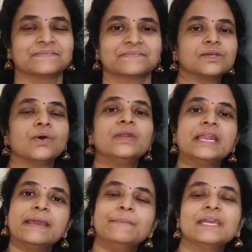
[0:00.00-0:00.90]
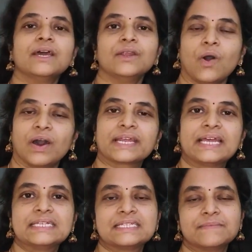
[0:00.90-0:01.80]
So naming an
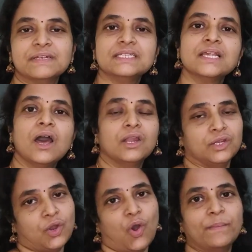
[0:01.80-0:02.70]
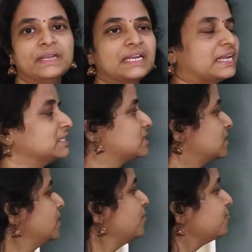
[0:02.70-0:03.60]
organism is nomenclature.